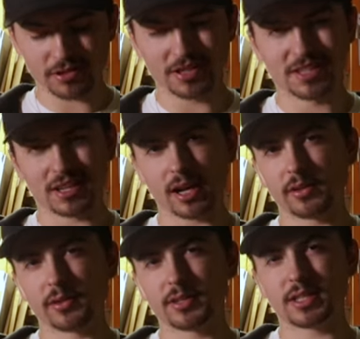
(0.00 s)
on the side
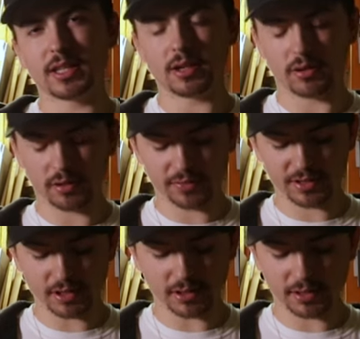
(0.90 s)
of the ski or if
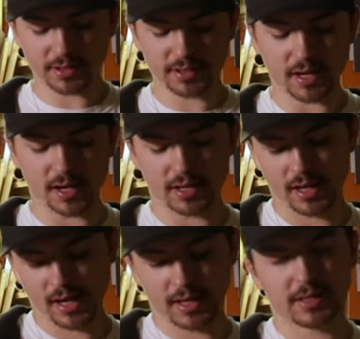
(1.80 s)
it's not on the
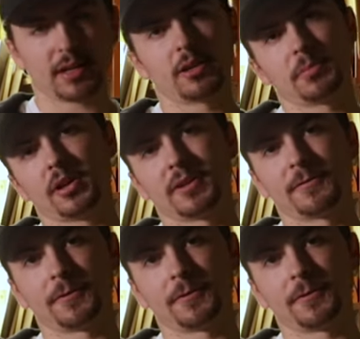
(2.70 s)
side, it's gonna be on the